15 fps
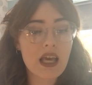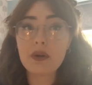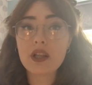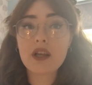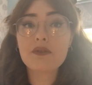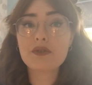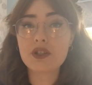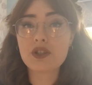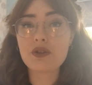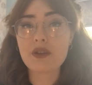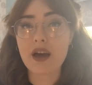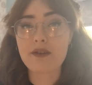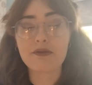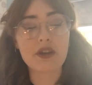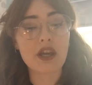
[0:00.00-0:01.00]
I would love to do
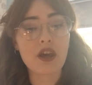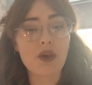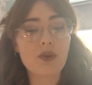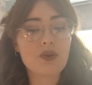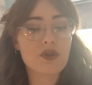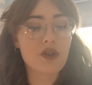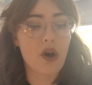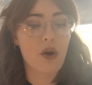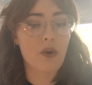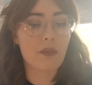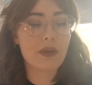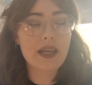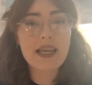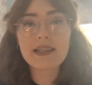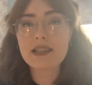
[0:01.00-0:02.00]
that for you, so
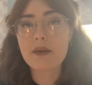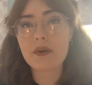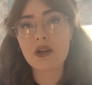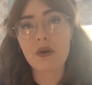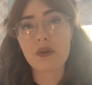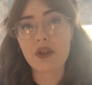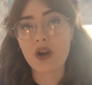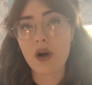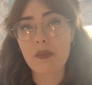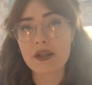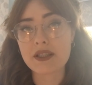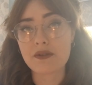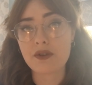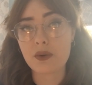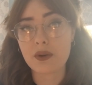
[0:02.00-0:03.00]
please let me know in the
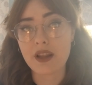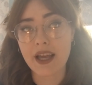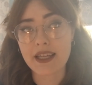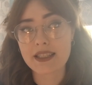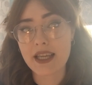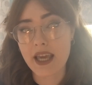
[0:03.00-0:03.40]
comments if you would like